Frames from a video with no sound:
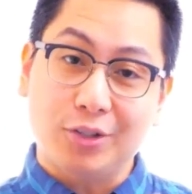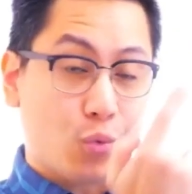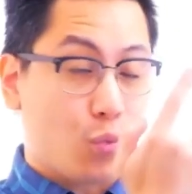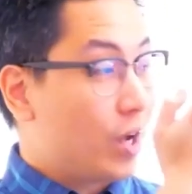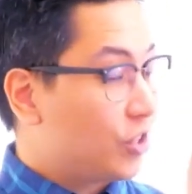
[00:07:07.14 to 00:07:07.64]

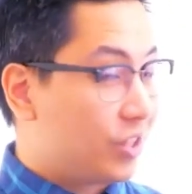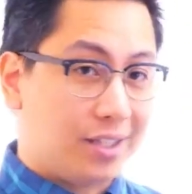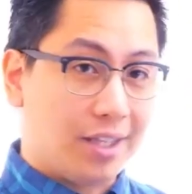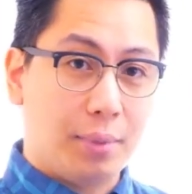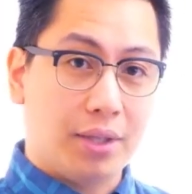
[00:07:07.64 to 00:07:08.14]
to watch
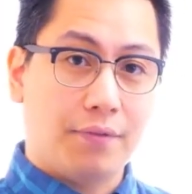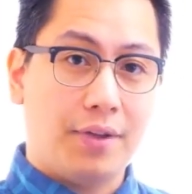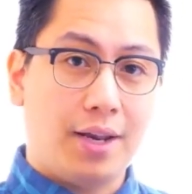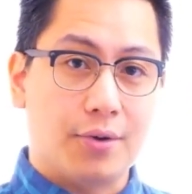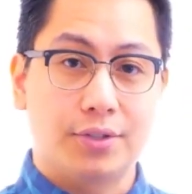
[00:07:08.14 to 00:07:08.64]
similar
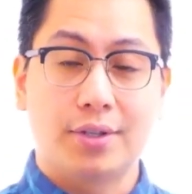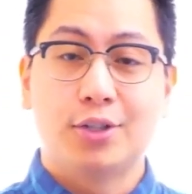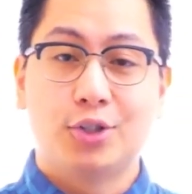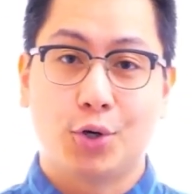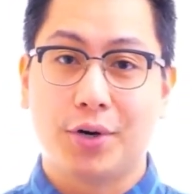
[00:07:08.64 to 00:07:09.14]
videos.
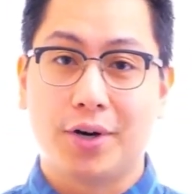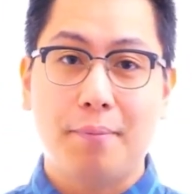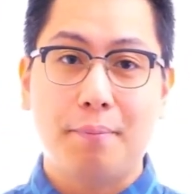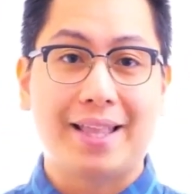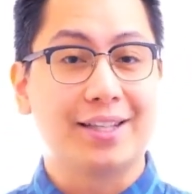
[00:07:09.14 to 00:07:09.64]
To nerd
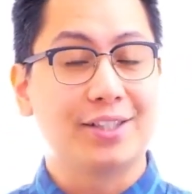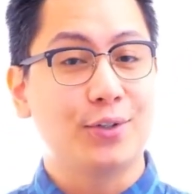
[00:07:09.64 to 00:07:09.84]
up and get